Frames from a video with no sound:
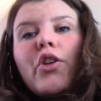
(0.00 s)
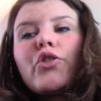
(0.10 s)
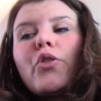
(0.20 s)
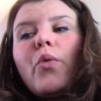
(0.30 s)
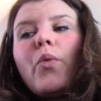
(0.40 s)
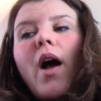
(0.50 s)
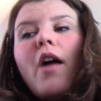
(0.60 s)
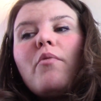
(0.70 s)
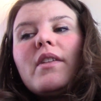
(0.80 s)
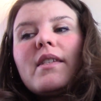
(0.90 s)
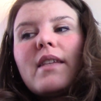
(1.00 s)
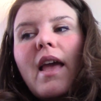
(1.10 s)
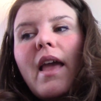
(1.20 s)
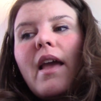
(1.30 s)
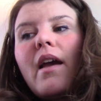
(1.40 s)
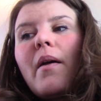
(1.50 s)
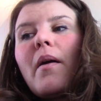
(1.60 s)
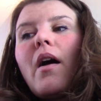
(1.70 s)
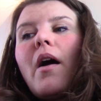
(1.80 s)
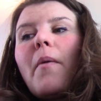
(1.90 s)
So I would say,
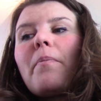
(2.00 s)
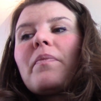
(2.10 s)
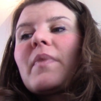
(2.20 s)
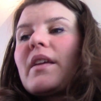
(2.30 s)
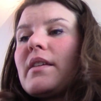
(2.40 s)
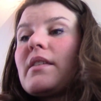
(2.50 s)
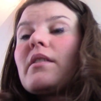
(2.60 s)
because